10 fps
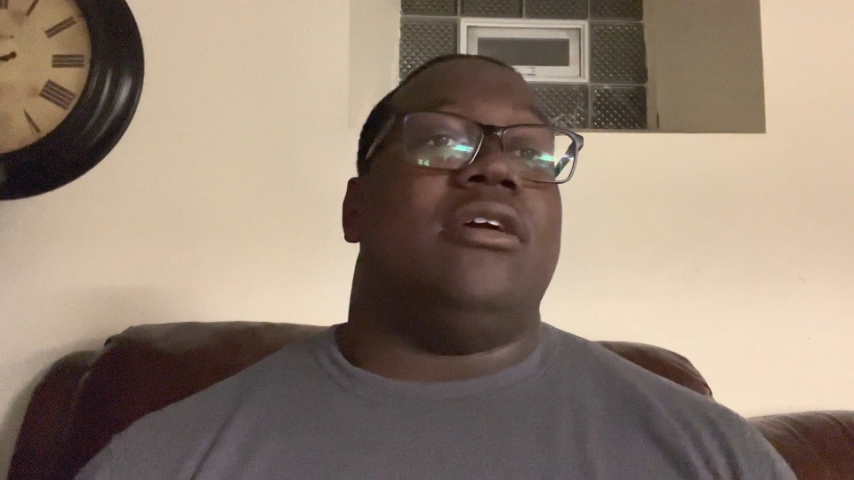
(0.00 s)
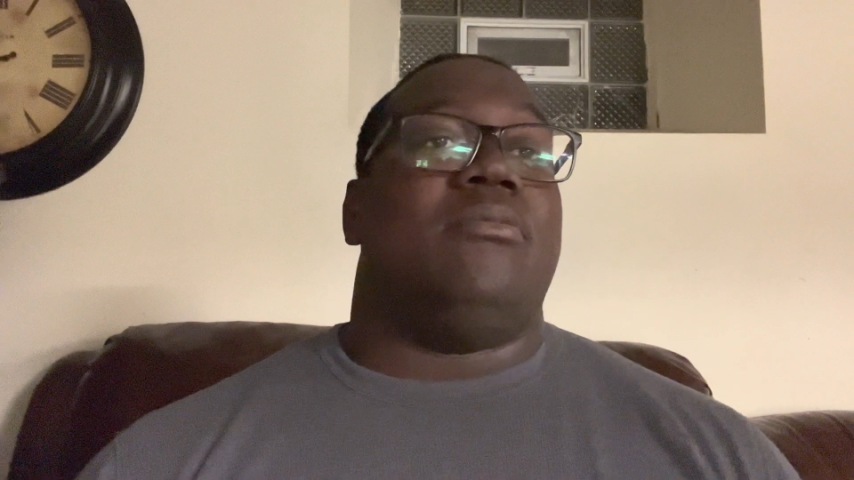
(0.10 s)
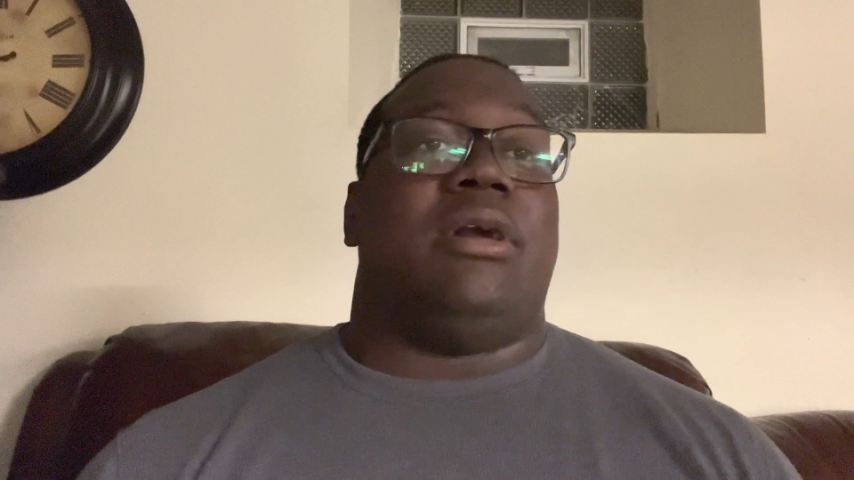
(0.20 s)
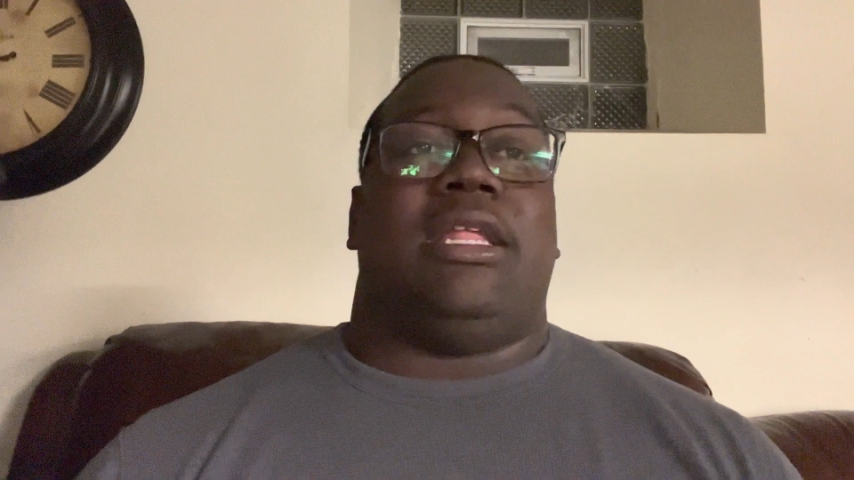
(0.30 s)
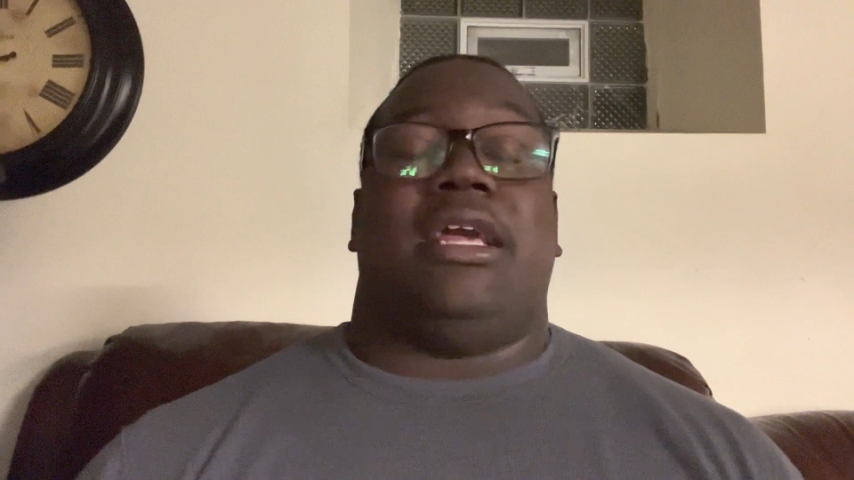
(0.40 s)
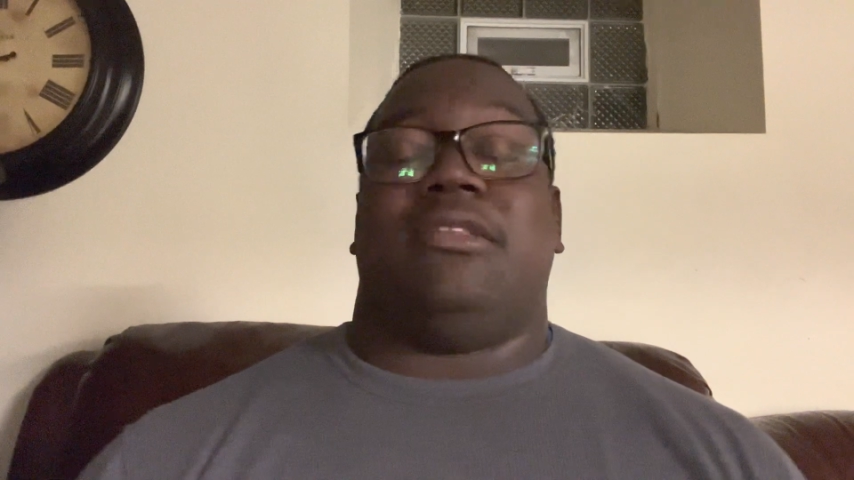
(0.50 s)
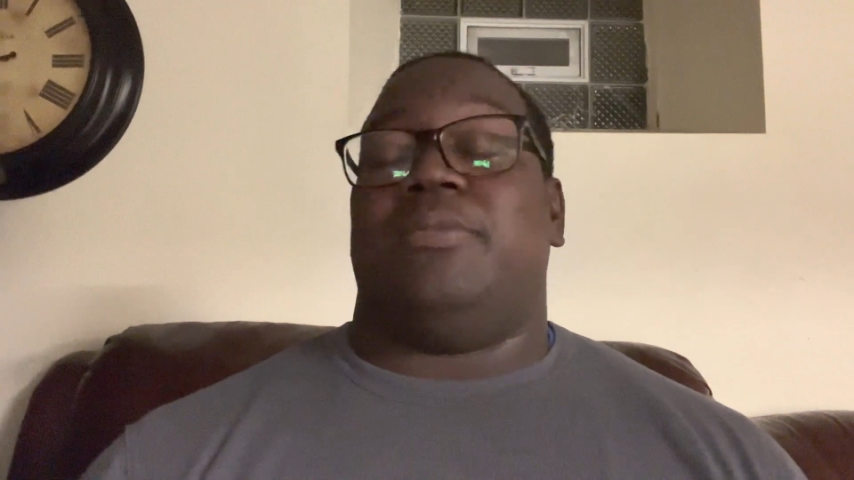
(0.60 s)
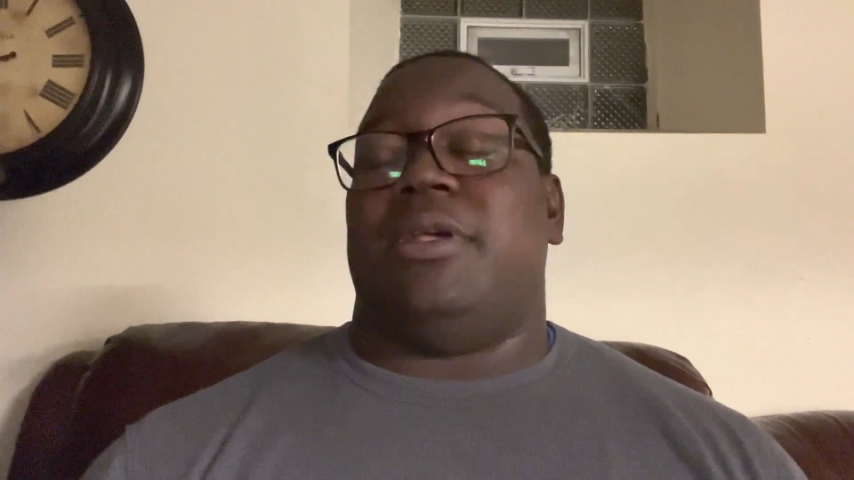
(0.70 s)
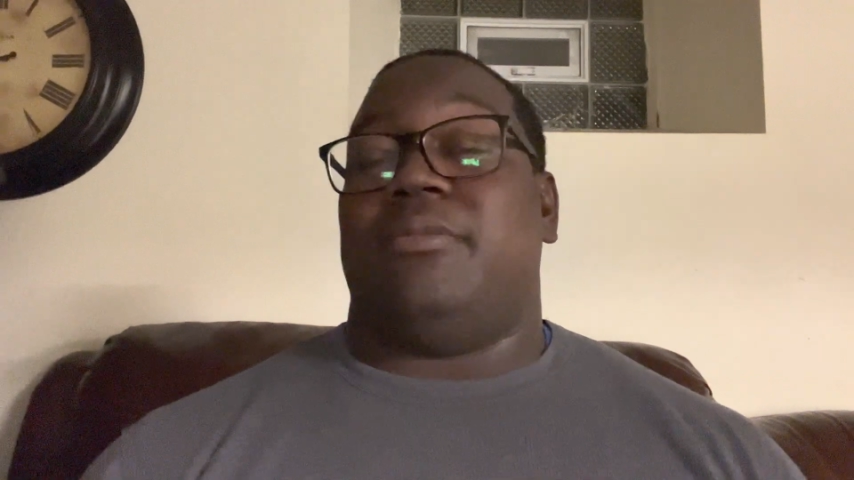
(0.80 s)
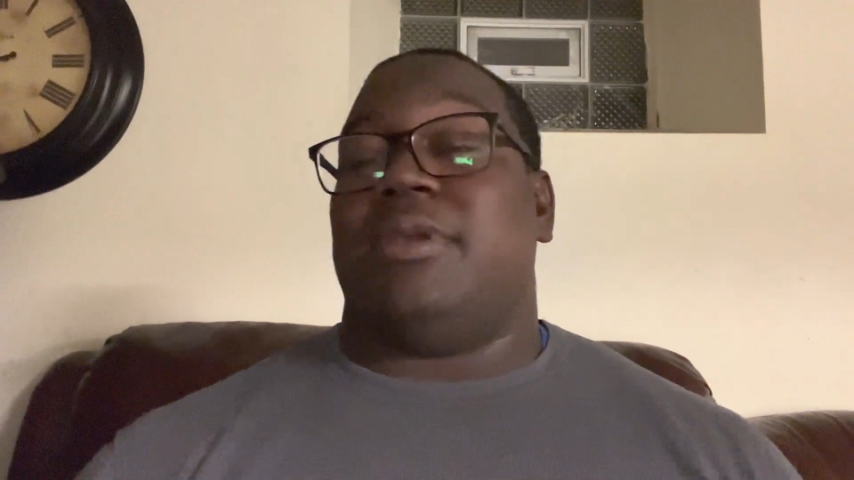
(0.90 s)
My dad's
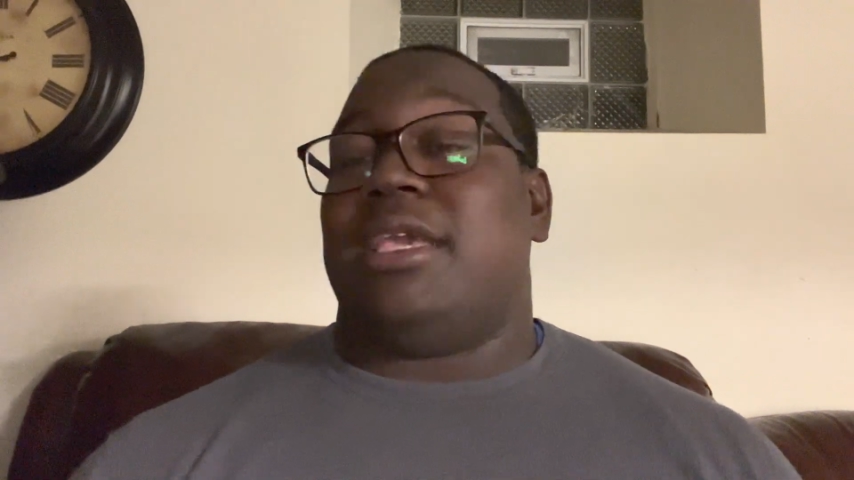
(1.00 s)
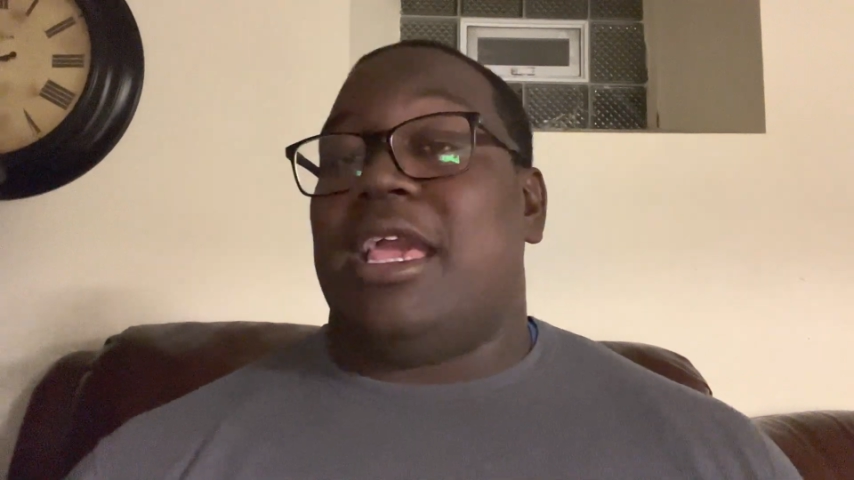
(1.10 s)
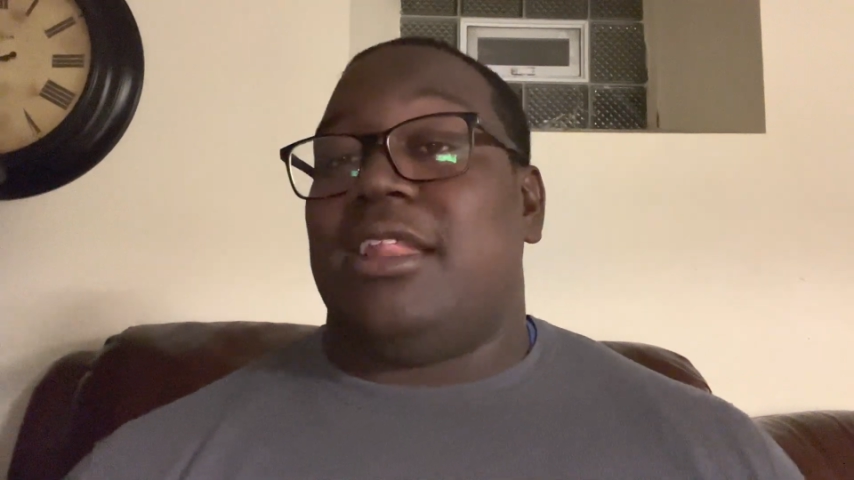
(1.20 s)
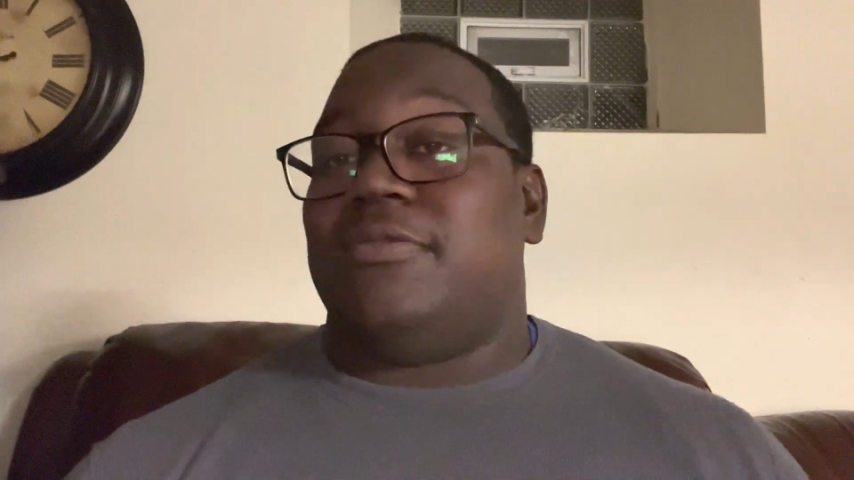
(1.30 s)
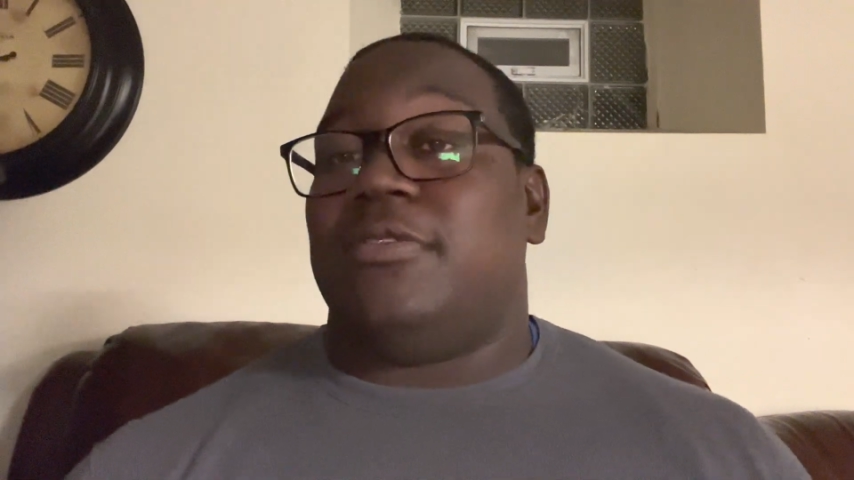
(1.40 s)
been a mechanic for